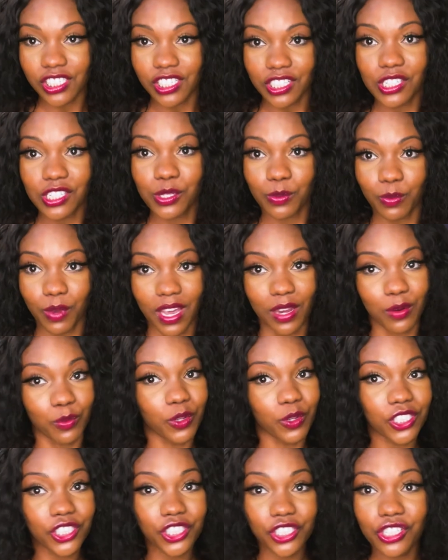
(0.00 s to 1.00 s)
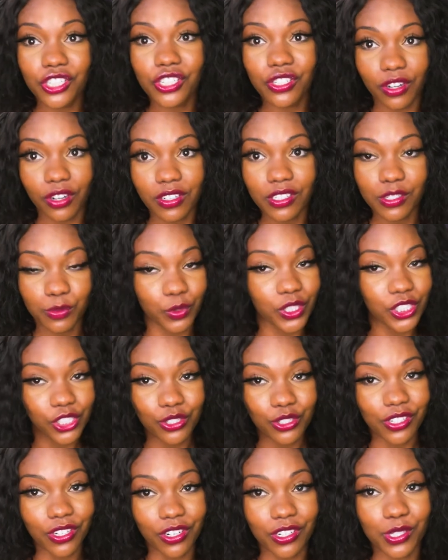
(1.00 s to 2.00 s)
in sweat. And once you
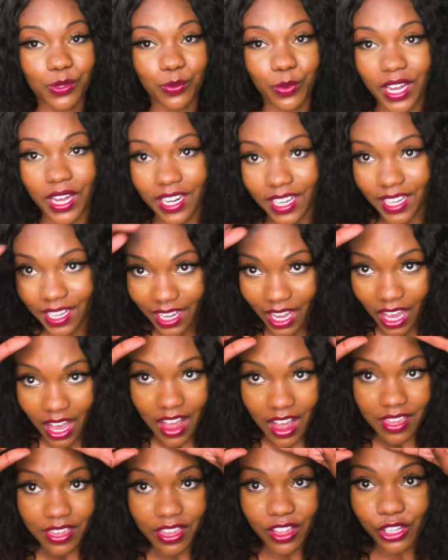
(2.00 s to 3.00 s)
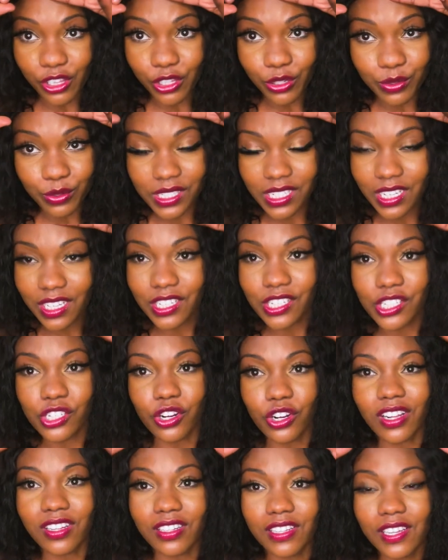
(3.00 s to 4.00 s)
start sweating, the glue is going to
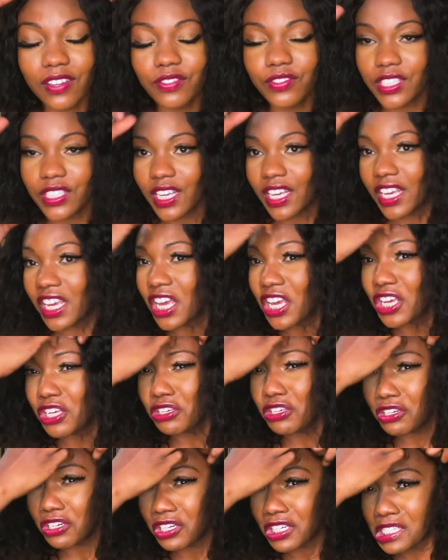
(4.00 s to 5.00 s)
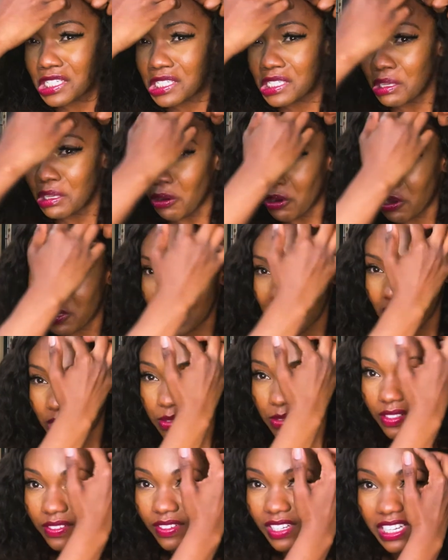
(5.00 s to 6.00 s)
start lifting. You're going to see all types
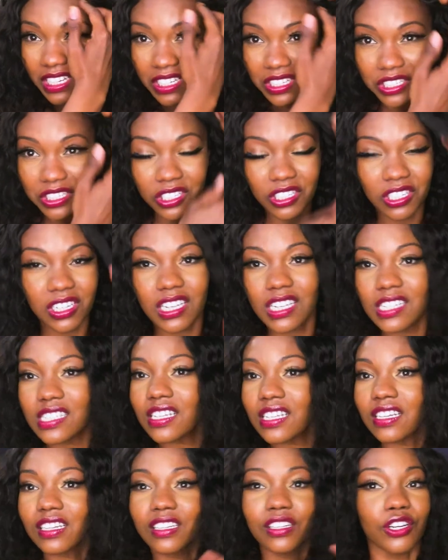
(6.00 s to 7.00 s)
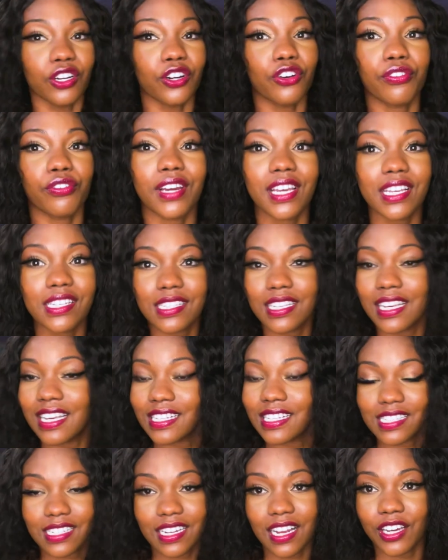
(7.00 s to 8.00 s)
of like gook. It's going to look crazy.
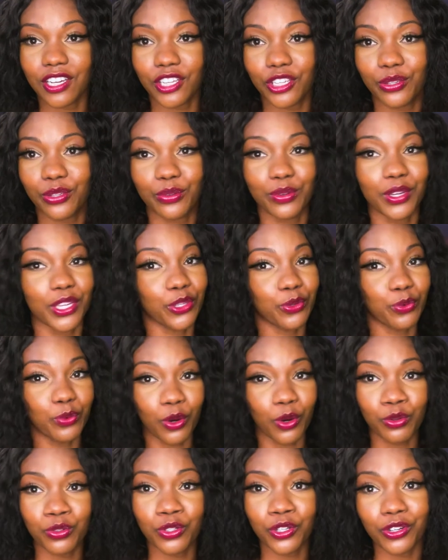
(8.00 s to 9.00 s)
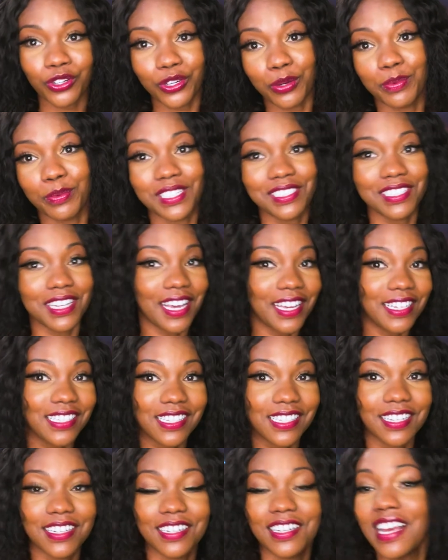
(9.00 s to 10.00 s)
It's not cute. And you won't know. You'll be
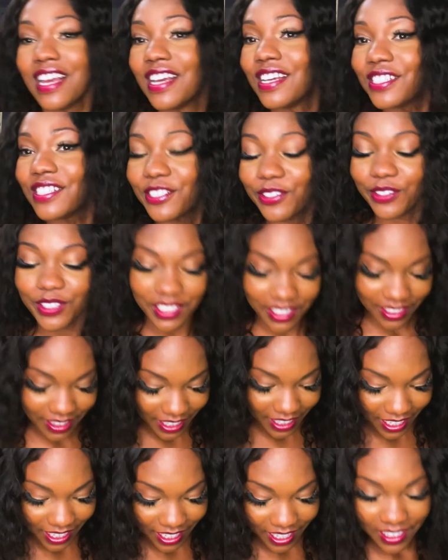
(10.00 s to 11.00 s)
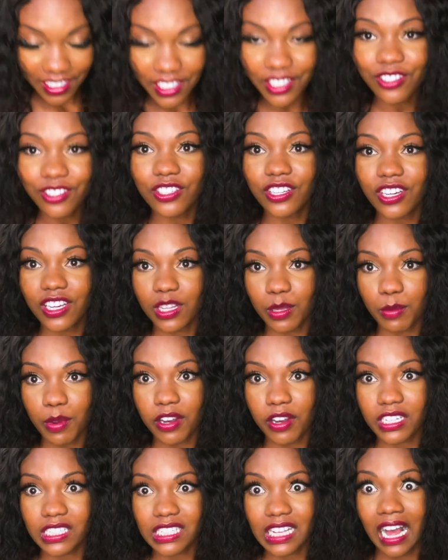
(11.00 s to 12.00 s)
dancing, doing your thing, and then you'll look in the mirror
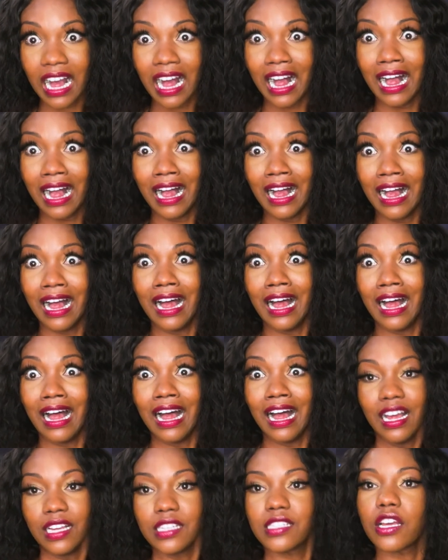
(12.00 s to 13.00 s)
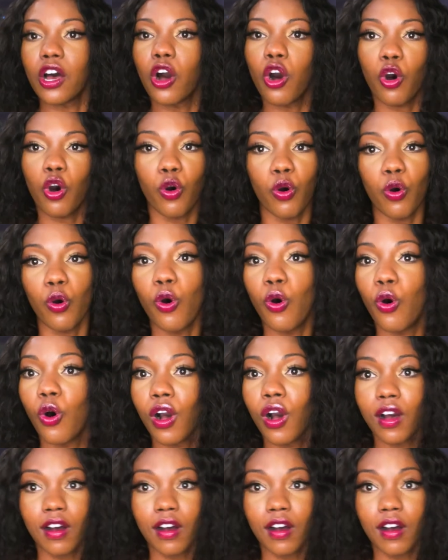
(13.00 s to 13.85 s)
and it's like, ah! It's a whole